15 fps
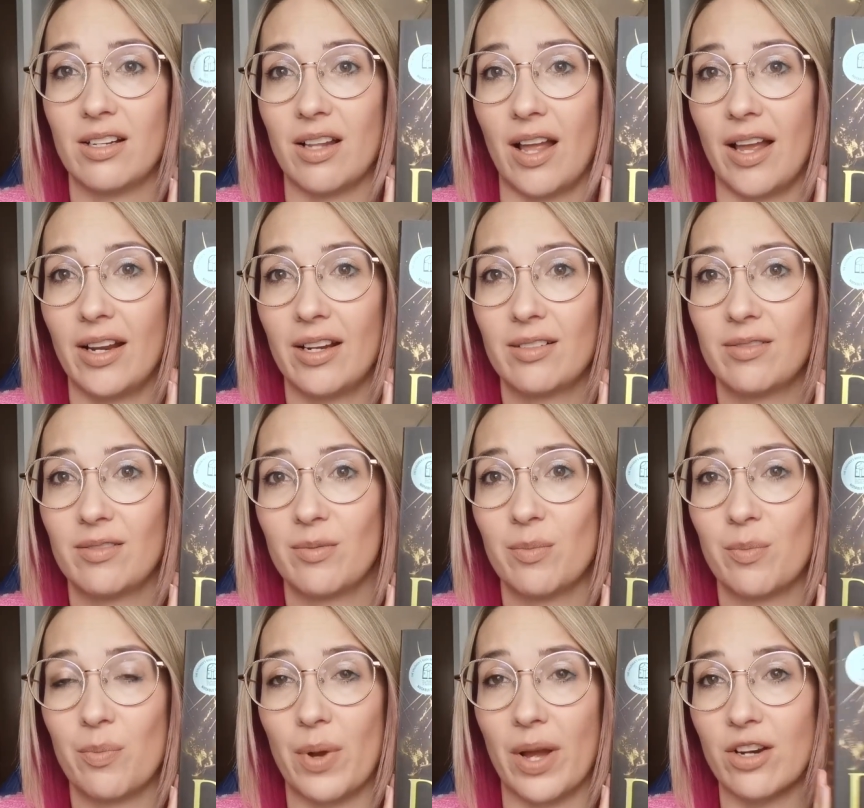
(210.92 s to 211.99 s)
like
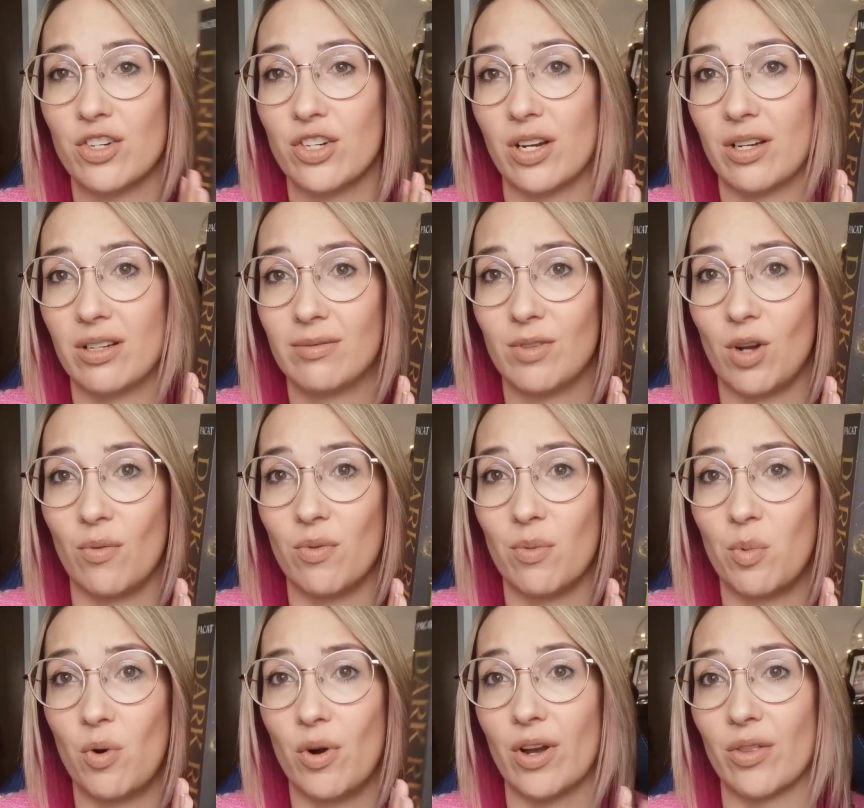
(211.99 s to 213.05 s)
picture of the
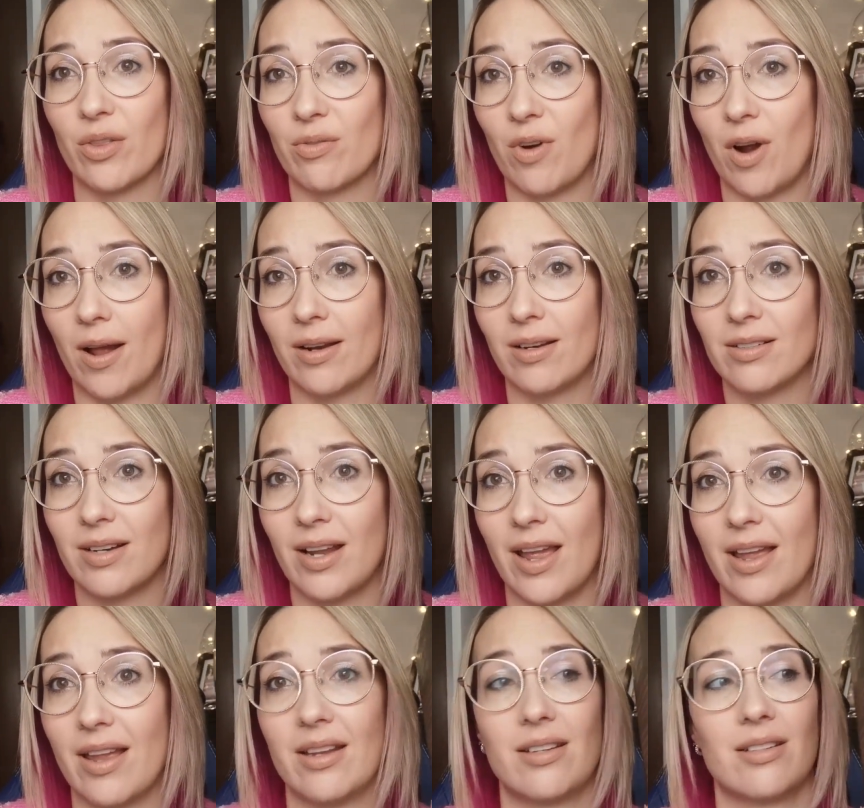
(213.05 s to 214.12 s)
boy on the front,
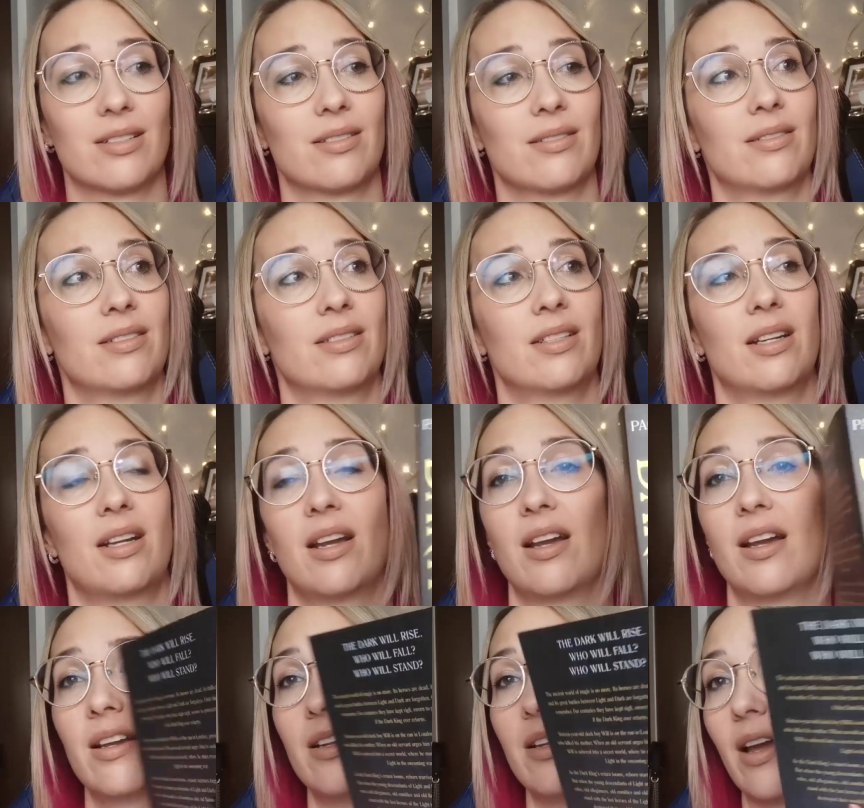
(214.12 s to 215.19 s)
and
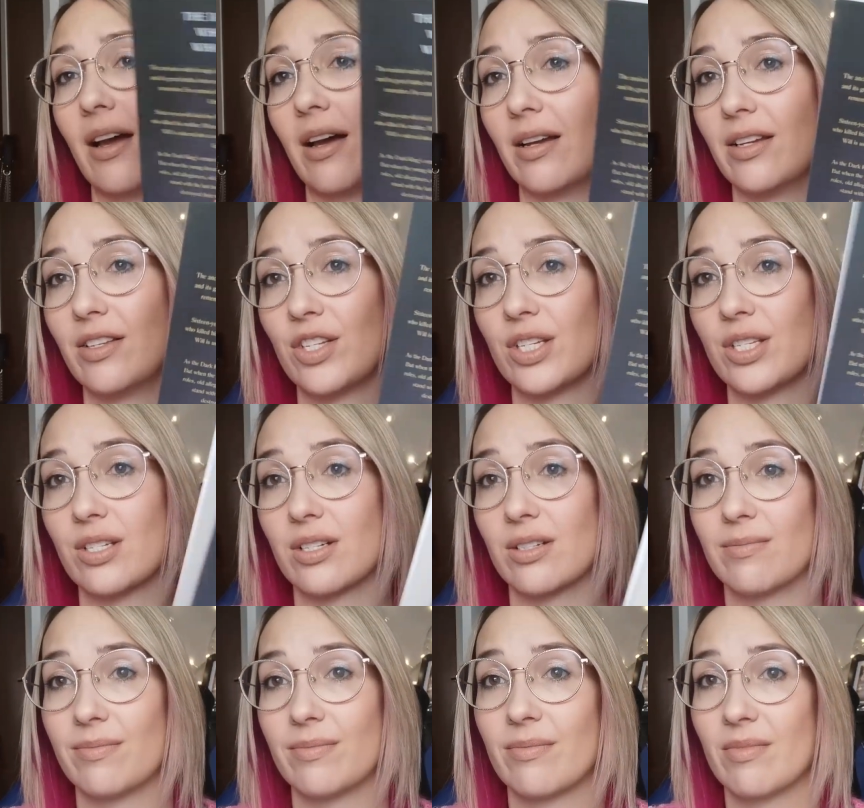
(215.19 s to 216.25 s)
yeah, it's just
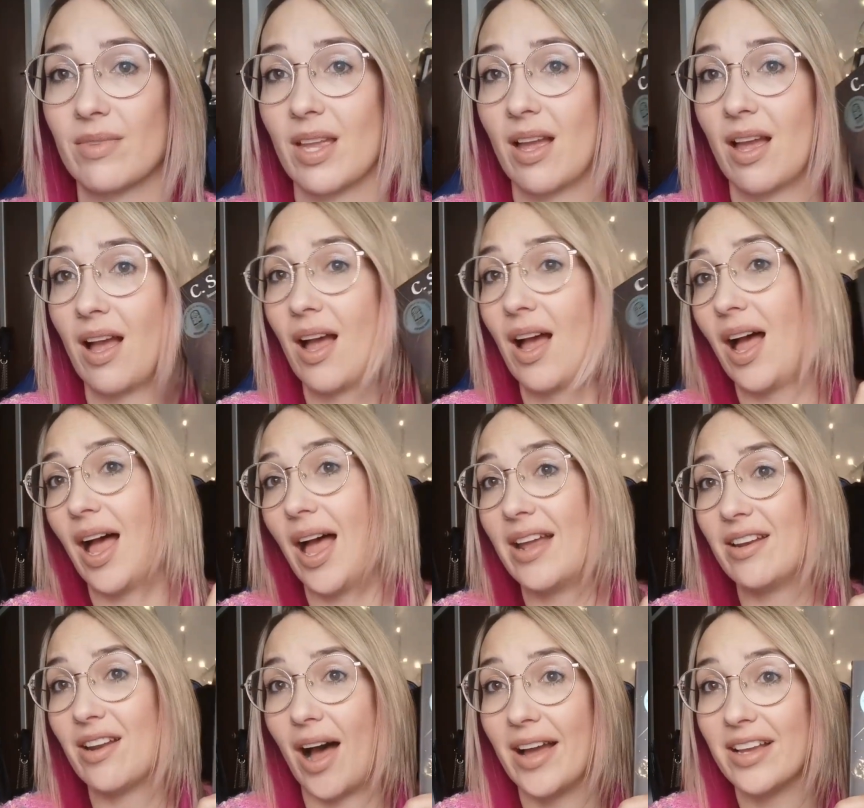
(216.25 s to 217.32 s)
a
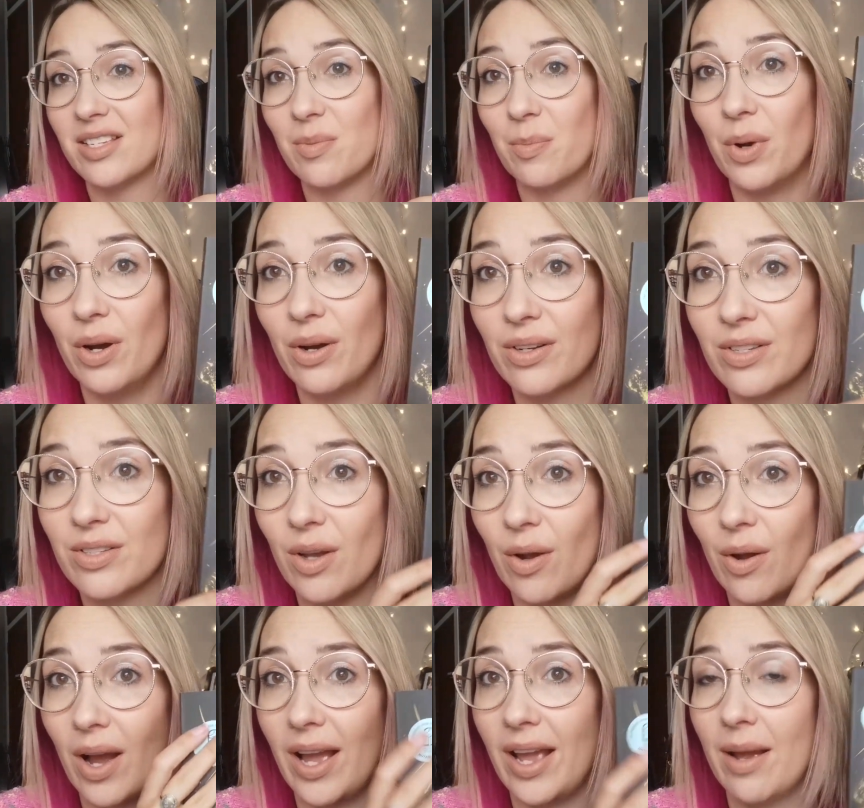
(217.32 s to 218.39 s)
nice book. So
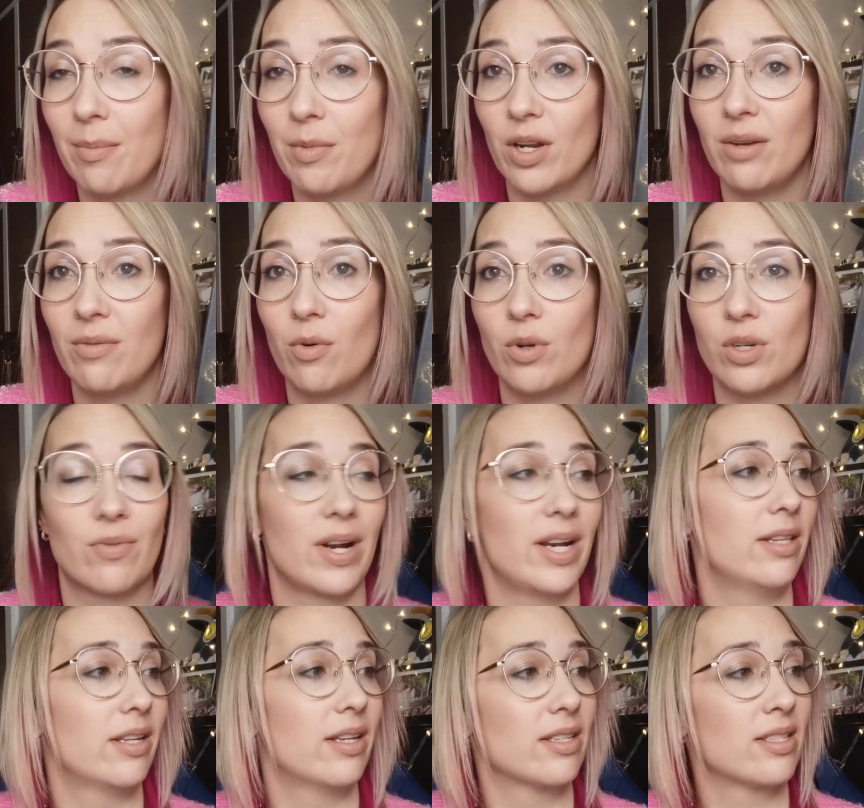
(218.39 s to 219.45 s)
I am looking forward to
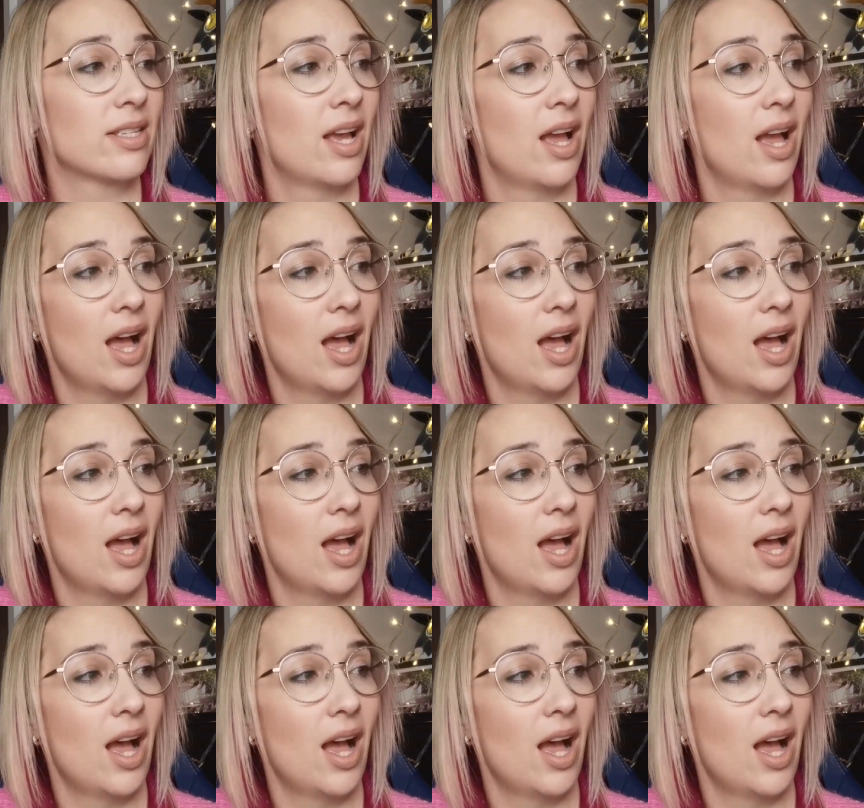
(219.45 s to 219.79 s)
reading this.